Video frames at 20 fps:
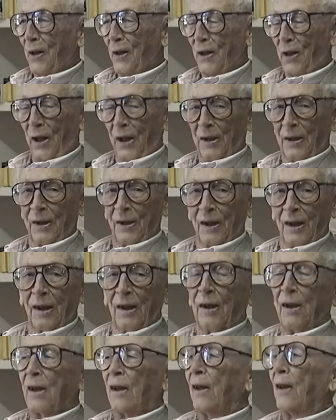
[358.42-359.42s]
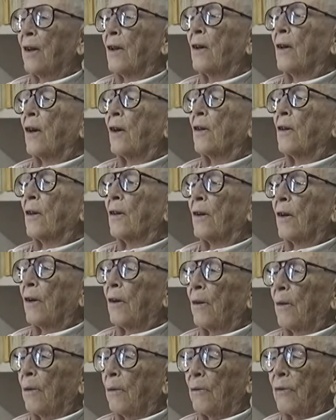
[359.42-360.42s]
says,
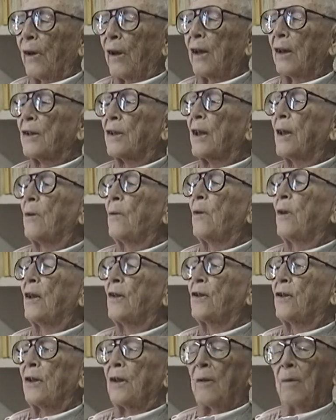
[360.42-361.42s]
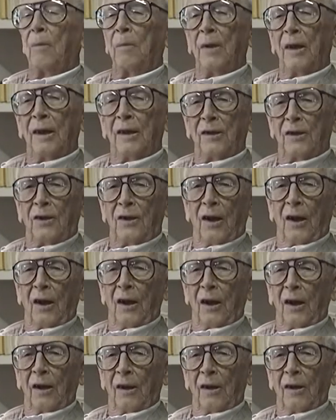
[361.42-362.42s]
"Oh, fellas, I want you to meet
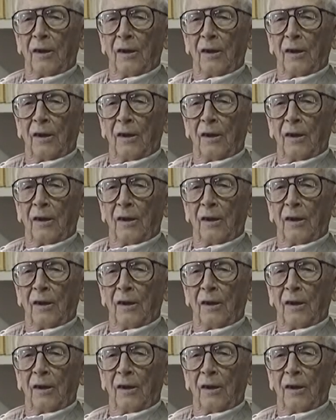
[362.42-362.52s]
uh,